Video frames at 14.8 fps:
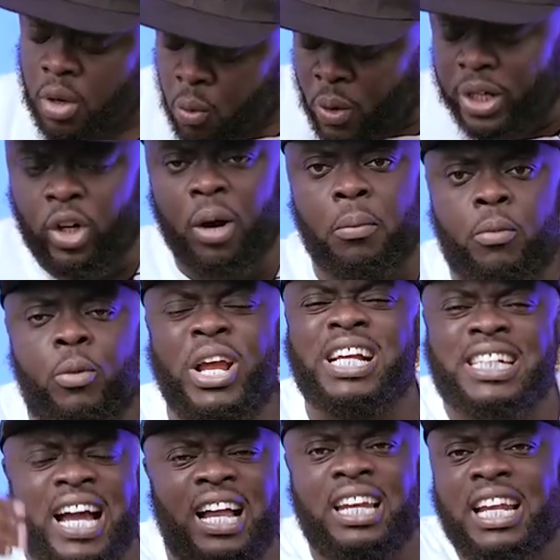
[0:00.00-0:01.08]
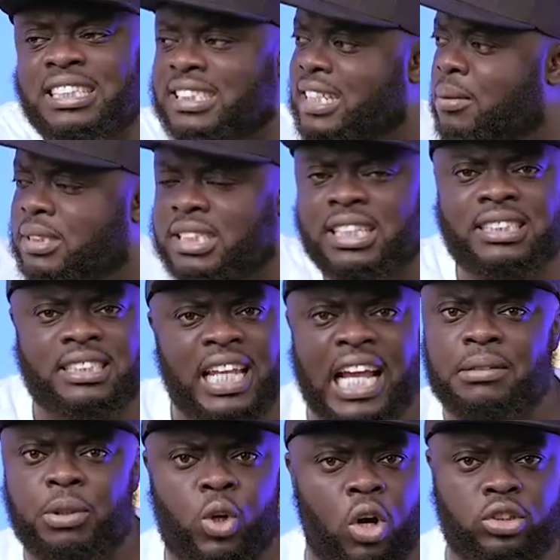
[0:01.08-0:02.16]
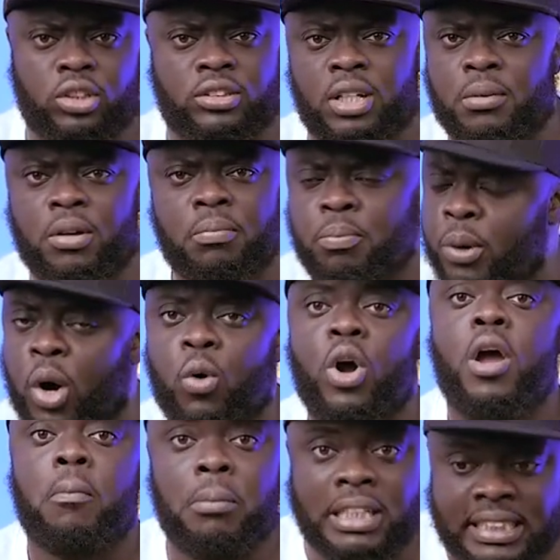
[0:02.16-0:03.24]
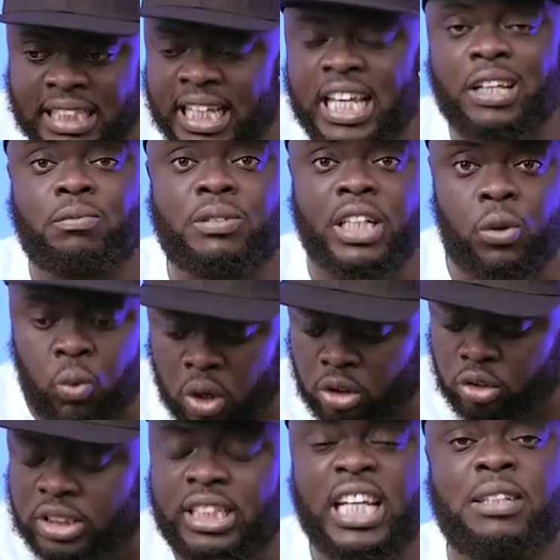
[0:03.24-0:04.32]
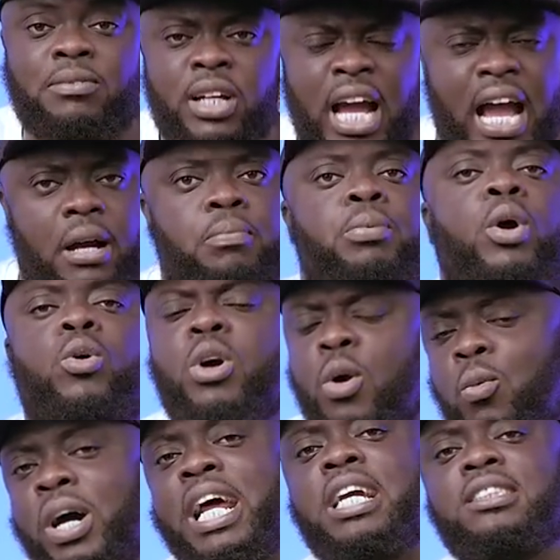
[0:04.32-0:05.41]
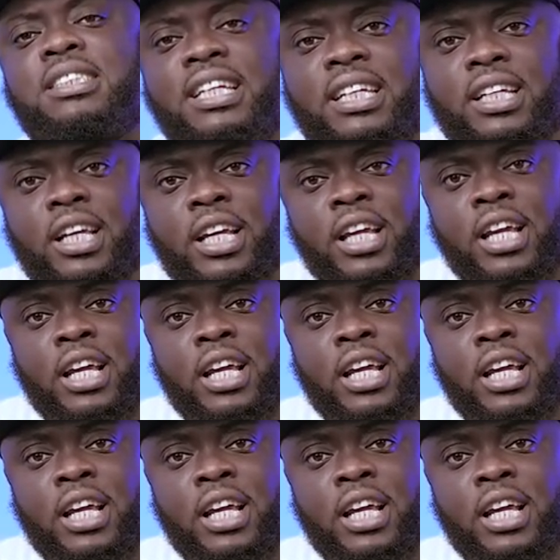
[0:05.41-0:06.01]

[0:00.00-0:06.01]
We can't let some things slide because of someone. Bro, me see if they want the bro, what are you saying?